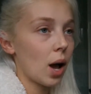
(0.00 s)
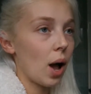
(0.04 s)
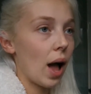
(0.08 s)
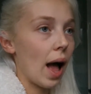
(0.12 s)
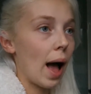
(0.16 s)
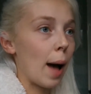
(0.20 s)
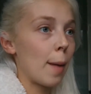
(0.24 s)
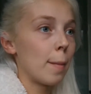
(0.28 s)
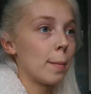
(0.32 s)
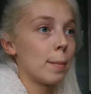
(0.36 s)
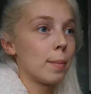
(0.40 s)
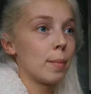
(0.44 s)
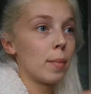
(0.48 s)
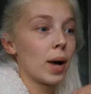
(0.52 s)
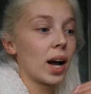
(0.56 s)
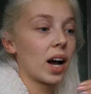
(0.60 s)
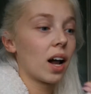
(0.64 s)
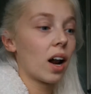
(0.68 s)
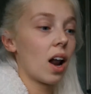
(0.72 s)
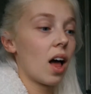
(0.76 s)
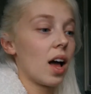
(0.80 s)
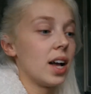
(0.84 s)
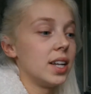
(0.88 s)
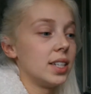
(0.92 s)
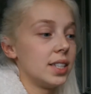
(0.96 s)
how my
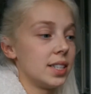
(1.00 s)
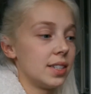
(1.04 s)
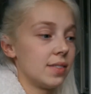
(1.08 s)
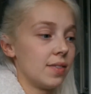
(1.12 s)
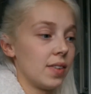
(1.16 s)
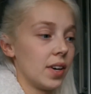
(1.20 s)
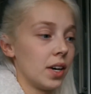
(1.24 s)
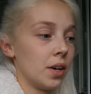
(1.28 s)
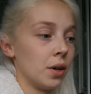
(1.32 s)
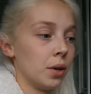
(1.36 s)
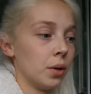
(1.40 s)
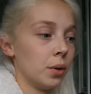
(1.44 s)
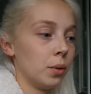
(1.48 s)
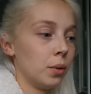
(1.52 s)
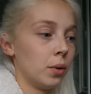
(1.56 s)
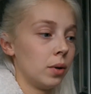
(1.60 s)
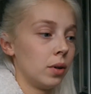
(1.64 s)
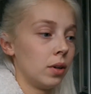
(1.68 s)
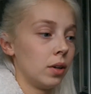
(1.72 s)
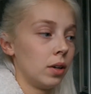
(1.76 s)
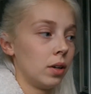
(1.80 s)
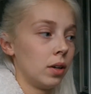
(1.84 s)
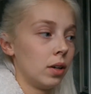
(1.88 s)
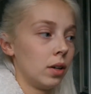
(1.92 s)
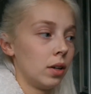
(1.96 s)
clients feel
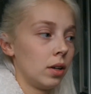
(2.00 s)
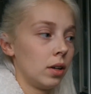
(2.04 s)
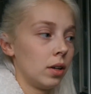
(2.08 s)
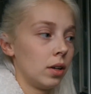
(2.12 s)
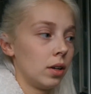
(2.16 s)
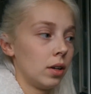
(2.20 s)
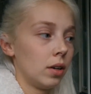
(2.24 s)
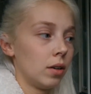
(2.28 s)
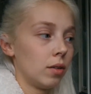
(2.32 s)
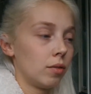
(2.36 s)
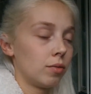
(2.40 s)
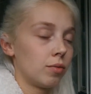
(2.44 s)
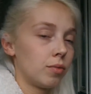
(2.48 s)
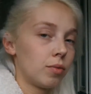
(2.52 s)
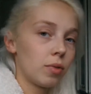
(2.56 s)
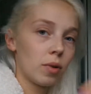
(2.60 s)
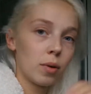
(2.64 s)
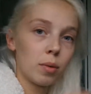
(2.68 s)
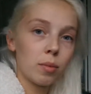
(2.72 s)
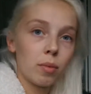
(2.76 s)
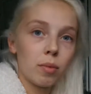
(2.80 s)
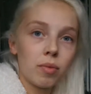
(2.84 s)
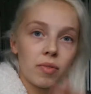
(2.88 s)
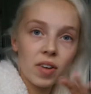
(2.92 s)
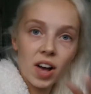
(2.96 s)

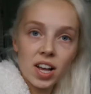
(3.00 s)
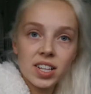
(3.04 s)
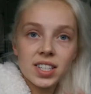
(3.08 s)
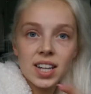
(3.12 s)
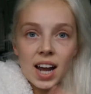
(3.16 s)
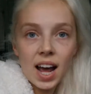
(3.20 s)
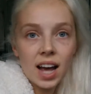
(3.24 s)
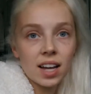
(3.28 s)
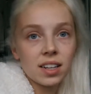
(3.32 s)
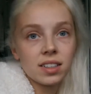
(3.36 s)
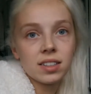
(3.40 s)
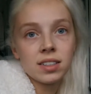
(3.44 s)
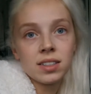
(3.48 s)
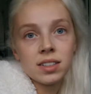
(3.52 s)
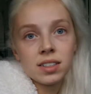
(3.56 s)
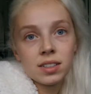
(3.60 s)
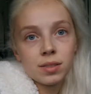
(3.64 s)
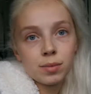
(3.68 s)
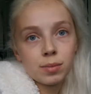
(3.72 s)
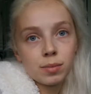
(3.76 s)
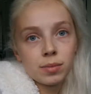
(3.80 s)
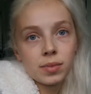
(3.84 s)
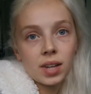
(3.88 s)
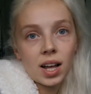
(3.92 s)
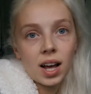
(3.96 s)
from firsthand.
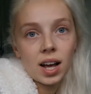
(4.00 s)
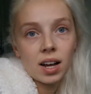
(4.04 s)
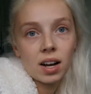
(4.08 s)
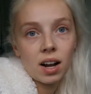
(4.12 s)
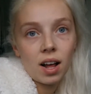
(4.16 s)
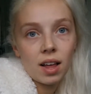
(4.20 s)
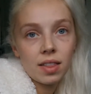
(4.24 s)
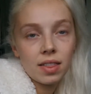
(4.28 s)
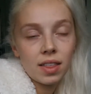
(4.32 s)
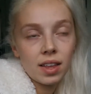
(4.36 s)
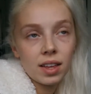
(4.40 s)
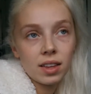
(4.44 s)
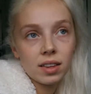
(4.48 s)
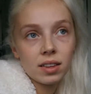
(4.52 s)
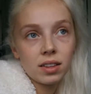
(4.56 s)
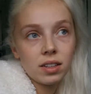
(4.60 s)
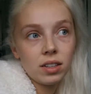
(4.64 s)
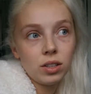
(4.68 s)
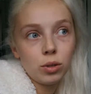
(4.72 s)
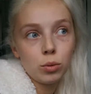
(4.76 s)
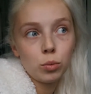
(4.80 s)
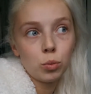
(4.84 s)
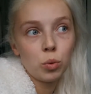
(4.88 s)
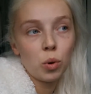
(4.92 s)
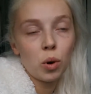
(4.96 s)
And I think
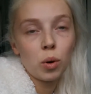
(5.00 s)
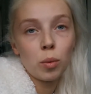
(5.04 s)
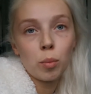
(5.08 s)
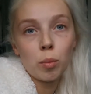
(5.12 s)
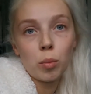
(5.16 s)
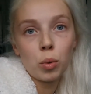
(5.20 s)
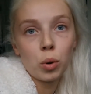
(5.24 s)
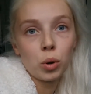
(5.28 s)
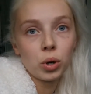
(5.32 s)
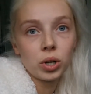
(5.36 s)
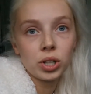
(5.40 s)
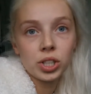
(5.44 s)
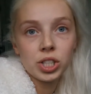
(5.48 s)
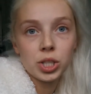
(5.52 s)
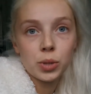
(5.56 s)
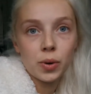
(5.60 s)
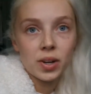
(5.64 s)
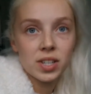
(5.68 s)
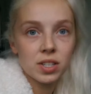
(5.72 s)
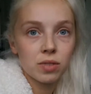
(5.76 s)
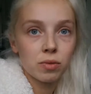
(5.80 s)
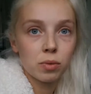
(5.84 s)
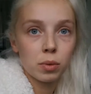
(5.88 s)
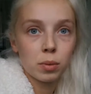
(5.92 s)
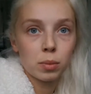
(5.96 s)
what more could you
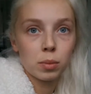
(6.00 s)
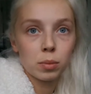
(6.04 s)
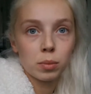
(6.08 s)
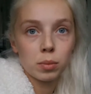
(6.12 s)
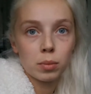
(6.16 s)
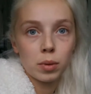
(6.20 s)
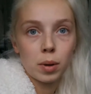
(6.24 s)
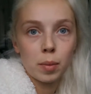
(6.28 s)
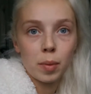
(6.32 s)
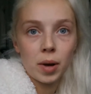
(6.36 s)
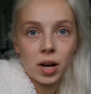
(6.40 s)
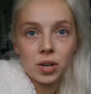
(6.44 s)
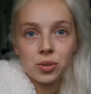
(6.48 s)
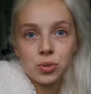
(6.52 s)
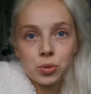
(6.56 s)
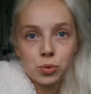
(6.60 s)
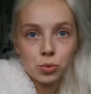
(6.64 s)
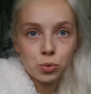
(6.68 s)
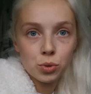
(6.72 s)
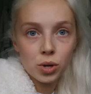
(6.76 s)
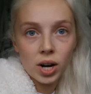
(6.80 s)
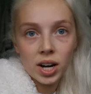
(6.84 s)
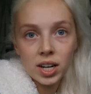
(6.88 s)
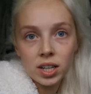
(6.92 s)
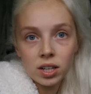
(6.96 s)
ask from a
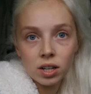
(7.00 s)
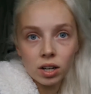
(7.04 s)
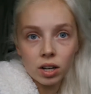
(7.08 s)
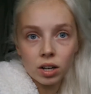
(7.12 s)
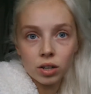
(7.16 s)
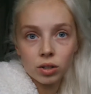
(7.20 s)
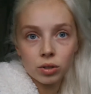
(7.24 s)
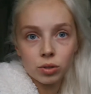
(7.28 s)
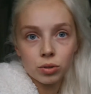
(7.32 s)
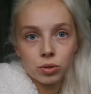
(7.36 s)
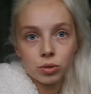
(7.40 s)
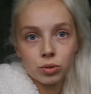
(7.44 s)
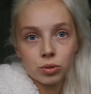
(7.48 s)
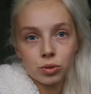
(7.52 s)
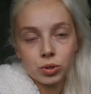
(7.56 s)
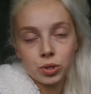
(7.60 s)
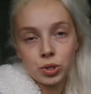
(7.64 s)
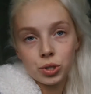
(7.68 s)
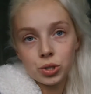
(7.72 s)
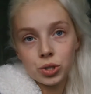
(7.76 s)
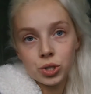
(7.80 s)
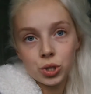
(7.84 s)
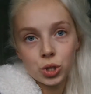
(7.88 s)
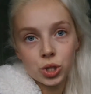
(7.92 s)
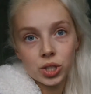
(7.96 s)
personal trainer or a
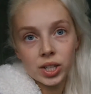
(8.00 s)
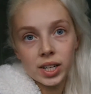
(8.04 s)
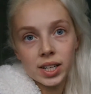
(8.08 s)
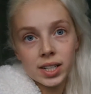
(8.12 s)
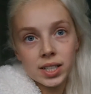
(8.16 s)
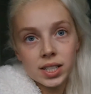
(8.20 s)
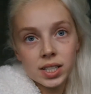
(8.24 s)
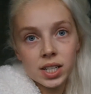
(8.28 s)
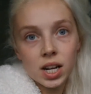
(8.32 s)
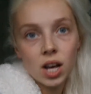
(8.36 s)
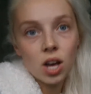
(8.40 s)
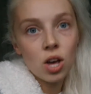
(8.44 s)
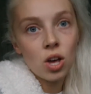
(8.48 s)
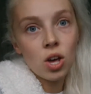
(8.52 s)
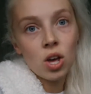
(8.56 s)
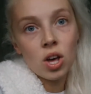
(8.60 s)
nutritionist?